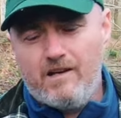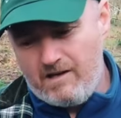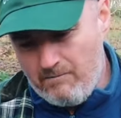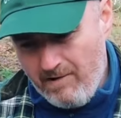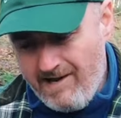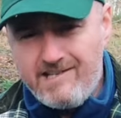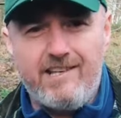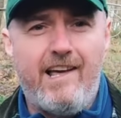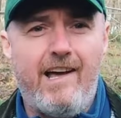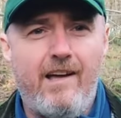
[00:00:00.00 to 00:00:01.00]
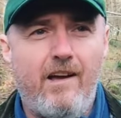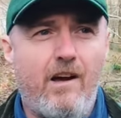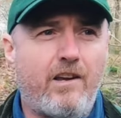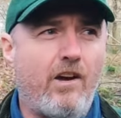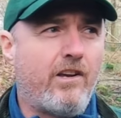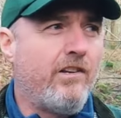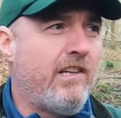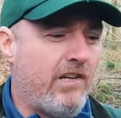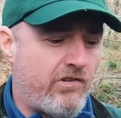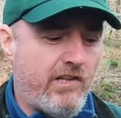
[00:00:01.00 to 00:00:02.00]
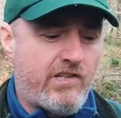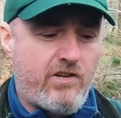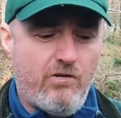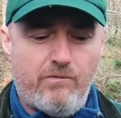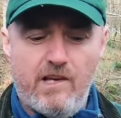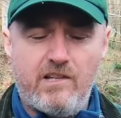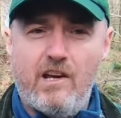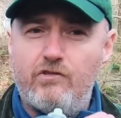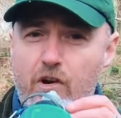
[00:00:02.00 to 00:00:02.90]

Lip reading: Compared to that, I can literally scoop this and